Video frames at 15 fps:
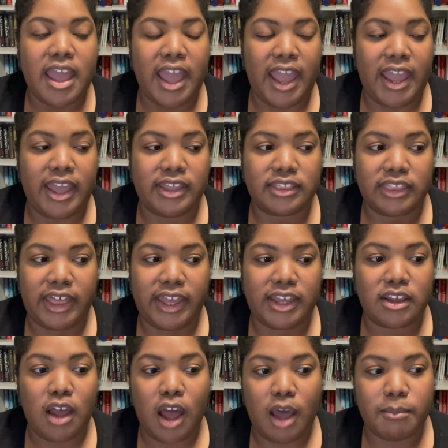and like
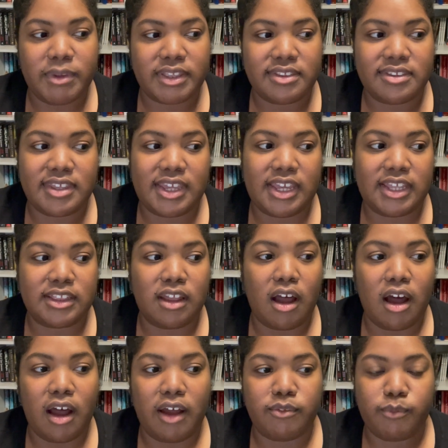commenting
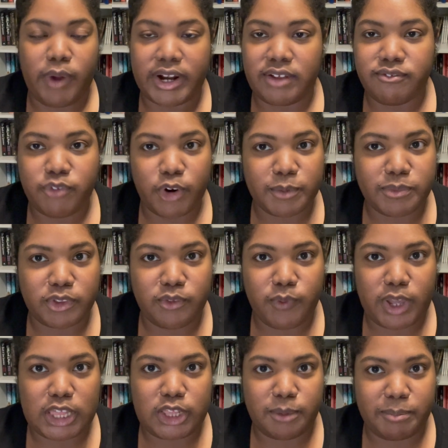on writing forums on a
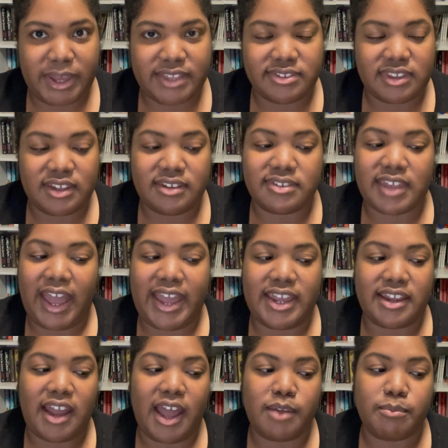regular basis. I had
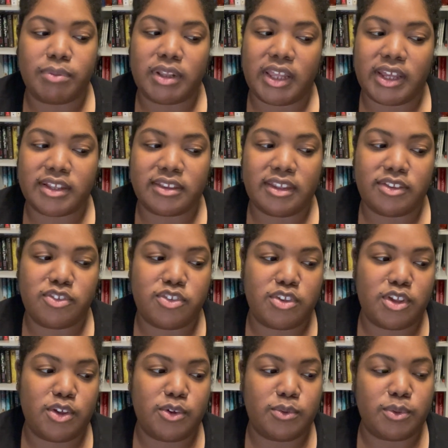gotten plugged
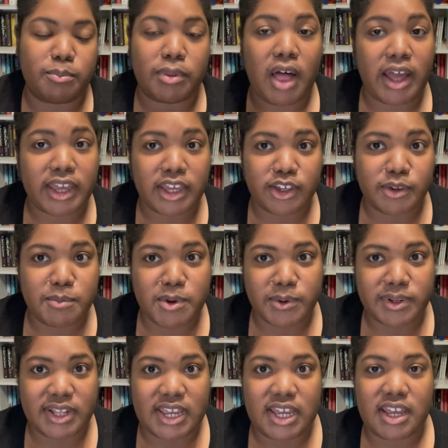into the blogging
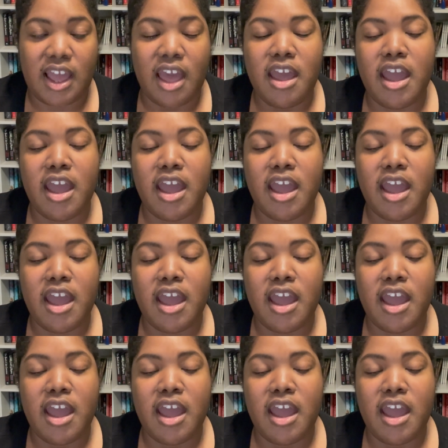community.